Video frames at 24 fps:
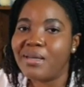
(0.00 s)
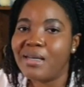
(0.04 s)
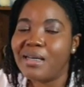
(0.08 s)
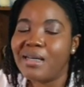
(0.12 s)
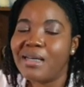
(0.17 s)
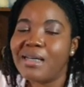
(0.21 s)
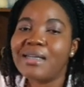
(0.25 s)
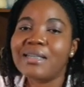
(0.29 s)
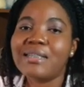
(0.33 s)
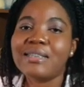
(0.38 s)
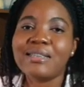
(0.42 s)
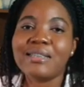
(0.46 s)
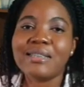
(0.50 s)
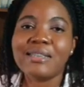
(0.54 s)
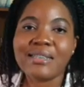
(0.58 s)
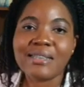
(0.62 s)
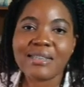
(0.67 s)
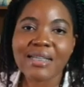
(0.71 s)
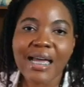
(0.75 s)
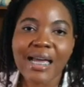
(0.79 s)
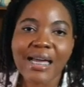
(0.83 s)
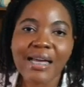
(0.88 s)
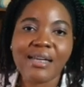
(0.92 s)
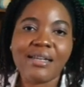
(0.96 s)
It's the
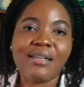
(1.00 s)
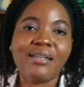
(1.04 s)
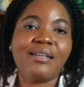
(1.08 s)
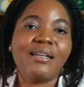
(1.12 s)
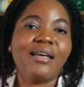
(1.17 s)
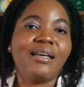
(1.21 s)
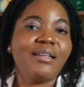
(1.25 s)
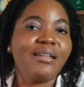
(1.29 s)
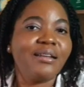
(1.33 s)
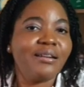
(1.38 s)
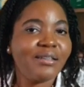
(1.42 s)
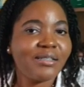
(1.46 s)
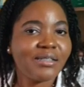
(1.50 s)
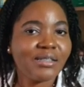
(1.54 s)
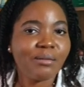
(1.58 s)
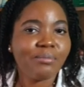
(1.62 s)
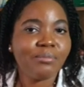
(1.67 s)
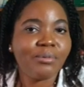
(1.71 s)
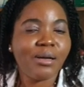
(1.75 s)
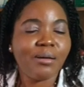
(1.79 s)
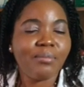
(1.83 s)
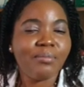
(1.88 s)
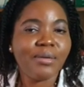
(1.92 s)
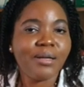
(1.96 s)
sign that there's a
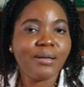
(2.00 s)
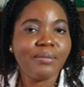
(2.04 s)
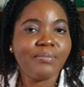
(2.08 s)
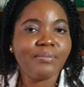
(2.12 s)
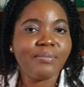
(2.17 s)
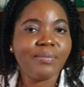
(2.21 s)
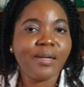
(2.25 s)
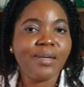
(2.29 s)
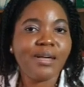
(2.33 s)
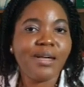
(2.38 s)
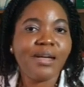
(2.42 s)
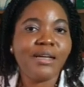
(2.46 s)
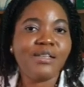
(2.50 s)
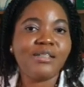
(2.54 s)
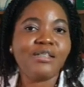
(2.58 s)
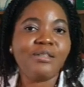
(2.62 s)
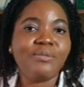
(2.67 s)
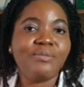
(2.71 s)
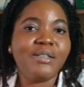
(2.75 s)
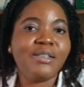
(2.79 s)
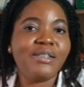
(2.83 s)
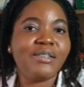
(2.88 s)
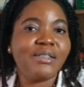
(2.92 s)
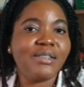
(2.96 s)
problem. And so we
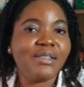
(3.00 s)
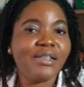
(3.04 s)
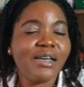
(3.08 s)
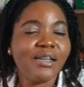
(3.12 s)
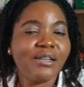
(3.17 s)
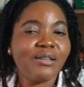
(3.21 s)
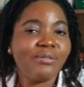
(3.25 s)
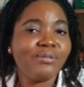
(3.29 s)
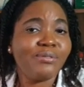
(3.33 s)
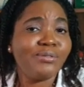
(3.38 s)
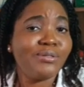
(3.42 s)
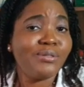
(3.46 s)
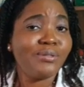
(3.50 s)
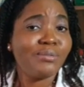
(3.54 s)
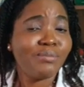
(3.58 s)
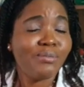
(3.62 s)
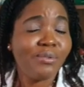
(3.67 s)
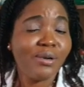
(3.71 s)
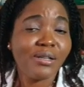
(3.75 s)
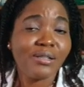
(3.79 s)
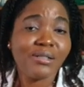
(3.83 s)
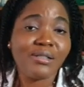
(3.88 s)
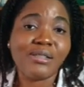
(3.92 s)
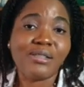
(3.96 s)
need to get down to
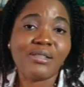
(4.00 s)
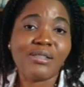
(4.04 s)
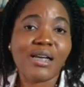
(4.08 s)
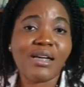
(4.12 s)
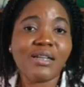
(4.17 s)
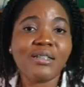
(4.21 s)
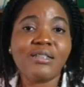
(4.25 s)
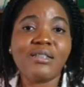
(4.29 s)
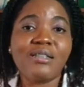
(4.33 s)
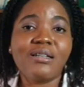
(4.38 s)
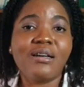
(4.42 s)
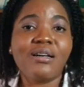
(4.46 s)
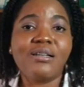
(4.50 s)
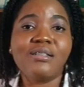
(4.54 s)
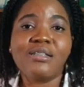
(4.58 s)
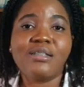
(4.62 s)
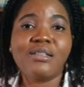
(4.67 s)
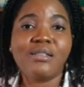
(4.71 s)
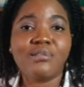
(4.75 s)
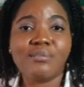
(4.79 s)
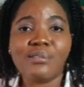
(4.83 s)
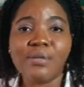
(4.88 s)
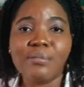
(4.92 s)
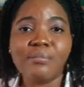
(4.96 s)
what is actually causing
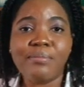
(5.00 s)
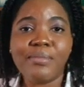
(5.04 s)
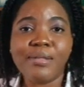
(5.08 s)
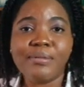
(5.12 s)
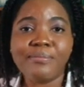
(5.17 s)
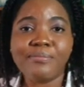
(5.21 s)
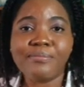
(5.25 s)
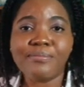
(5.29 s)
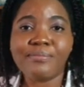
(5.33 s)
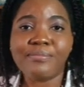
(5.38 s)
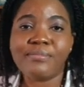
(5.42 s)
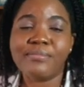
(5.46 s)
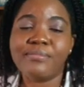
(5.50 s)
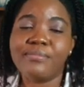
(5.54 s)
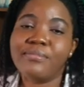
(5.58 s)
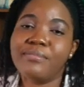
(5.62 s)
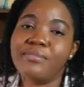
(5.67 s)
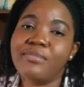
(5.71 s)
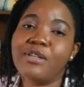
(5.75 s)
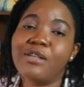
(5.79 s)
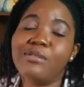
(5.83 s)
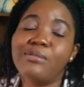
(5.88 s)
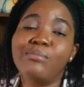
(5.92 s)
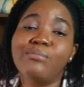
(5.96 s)
the problem.
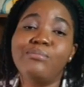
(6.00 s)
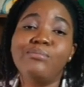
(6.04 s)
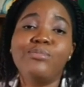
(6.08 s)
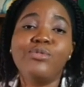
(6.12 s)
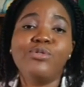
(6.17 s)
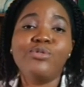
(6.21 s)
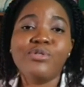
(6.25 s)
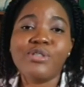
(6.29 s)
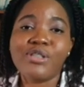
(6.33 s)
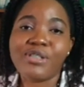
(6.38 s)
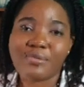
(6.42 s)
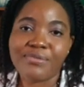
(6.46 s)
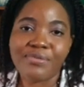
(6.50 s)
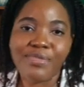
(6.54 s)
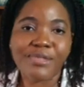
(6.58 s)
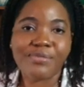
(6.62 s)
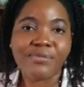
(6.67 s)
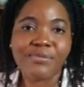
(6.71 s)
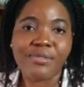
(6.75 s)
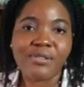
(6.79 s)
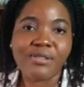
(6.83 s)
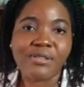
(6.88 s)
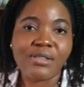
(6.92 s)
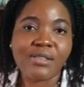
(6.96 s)
Now, most
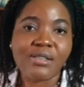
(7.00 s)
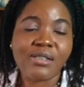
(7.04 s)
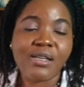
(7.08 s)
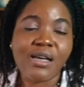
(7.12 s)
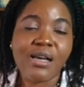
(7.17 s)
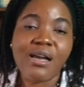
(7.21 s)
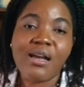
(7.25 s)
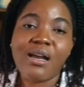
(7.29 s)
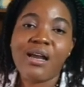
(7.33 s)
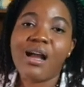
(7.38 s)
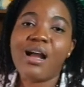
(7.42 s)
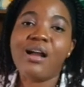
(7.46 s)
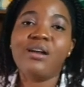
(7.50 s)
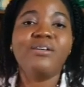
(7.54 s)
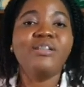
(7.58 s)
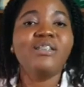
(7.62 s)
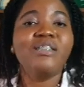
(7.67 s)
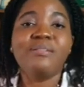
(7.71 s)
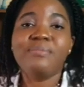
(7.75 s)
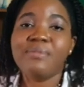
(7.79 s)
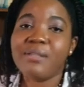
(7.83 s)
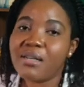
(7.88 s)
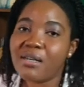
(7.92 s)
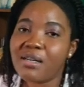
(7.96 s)
fevers are going
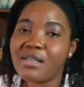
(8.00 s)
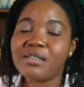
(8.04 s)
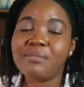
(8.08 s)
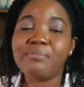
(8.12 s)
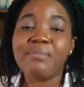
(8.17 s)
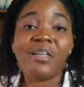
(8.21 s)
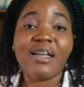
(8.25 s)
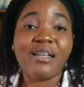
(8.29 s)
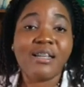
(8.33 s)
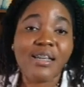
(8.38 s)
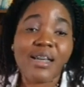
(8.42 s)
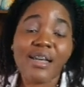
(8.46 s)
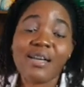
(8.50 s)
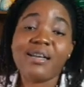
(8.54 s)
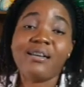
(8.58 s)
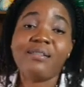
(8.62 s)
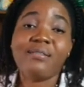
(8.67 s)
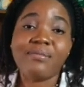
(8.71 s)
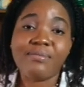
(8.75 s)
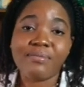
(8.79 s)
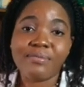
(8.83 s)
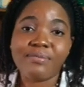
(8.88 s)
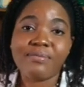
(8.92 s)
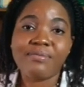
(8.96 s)
to be caused by like
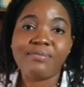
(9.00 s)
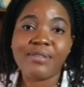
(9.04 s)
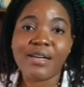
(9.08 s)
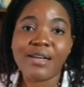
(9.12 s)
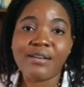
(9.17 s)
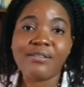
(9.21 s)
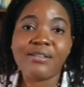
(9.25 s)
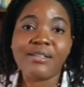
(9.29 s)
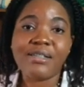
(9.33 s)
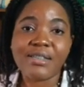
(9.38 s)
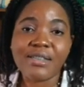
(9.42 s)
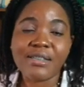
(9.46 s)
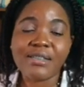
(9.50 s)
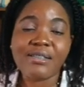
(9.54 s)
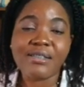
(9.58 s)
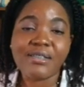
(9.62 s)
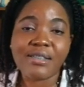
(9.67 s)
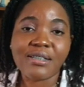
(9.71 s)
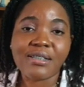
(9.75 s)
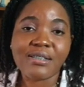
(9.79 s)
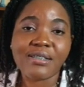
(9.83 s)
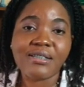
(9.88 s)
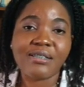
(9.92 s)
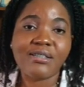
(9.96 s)
a viral
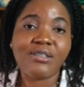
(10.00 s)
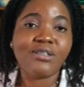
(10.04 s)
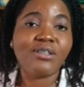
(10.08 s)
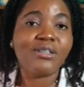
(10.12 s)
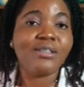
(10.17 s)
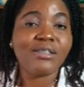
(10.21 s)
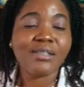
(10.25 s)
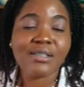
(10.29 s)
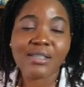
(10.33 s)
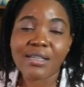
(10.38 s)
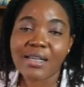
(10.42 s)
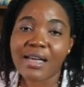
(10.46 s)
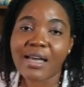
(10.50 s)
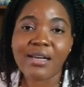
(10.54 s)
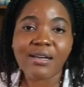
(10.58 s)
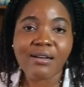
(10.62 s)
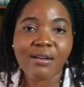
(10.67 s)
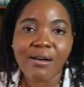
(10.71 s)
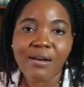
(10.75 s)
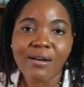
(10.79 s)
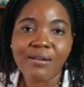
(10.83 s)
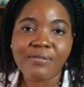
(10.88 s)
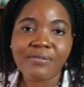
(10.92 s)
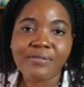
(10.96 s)
illness, just like
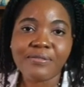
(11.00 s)
cough.